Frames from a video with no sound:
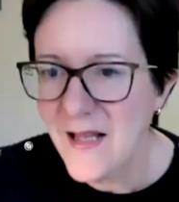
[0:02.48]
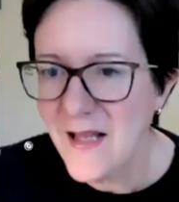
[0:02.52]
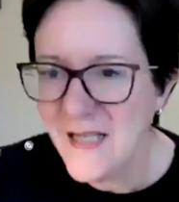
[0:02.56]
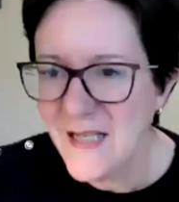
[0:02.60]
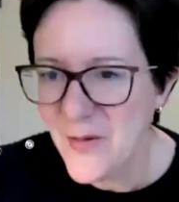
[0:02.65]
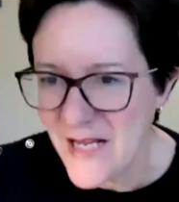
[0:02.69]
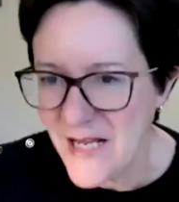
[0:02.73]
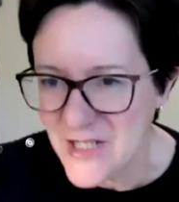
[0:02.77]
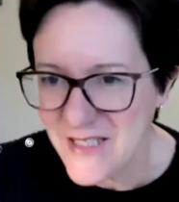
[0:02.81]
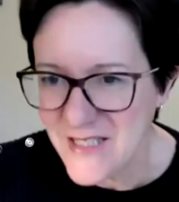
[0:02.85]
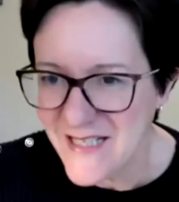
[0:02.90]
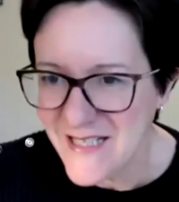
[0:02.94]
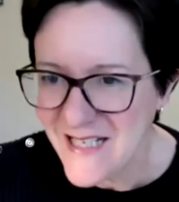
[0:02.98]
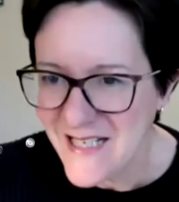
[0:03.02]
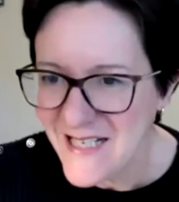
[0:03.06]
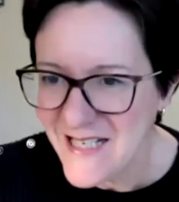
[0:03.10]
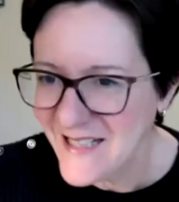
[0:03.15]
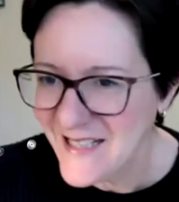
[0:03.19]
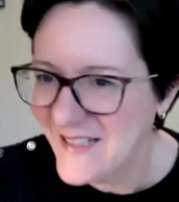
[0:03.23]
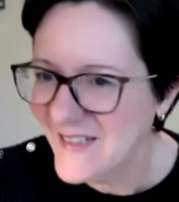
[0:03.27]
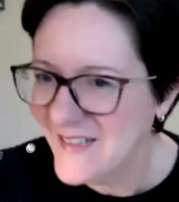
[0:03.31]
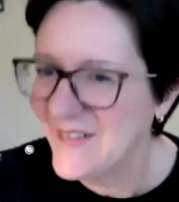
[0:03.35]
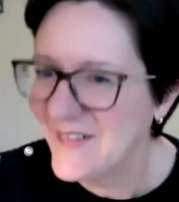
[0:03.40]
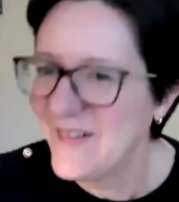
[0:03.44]

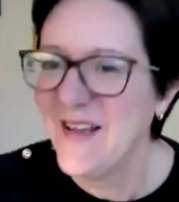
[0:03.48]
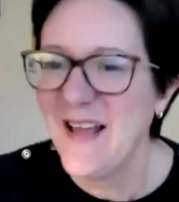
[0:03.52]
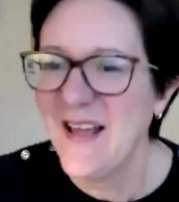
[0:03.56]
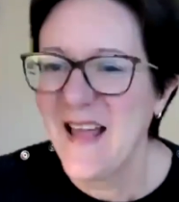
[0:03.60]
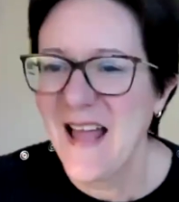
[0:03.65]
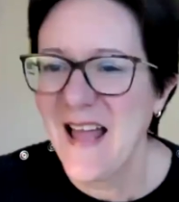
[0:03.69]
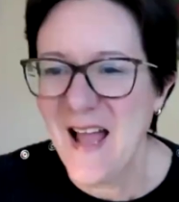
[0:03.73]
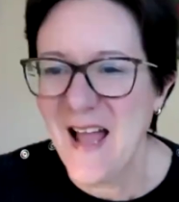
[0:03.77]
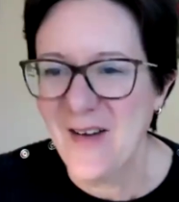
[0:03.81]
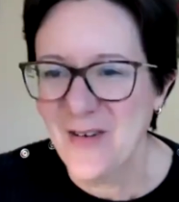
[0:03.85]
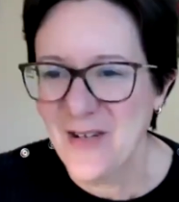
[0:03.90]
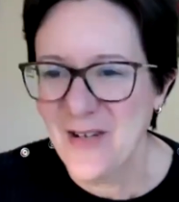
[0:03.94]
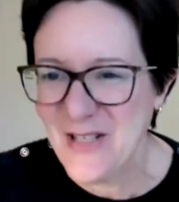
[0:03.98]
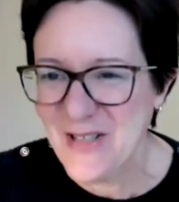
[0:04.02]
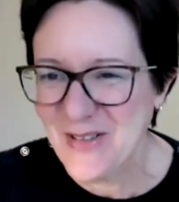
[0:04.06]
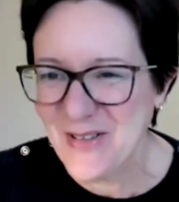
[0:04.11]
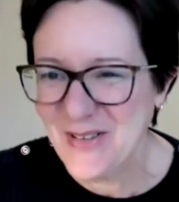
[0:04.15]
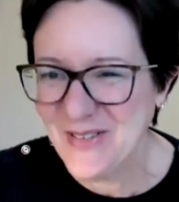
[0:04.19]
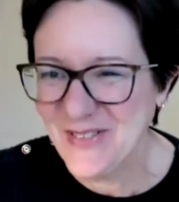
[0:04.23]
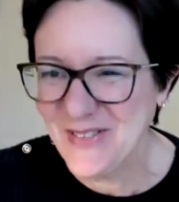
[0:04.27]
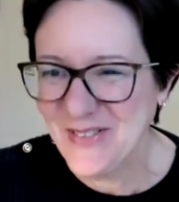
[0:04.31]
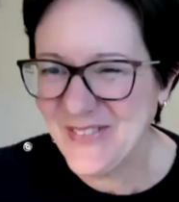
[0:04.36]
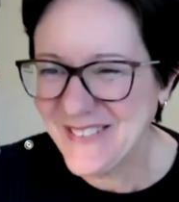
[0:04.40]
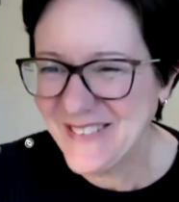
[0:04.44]
Angelique. How are
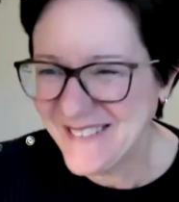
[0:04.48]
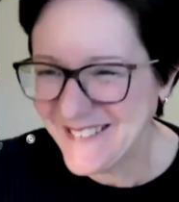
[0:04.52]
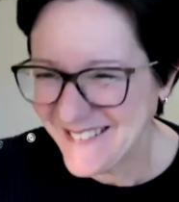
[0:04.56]
you?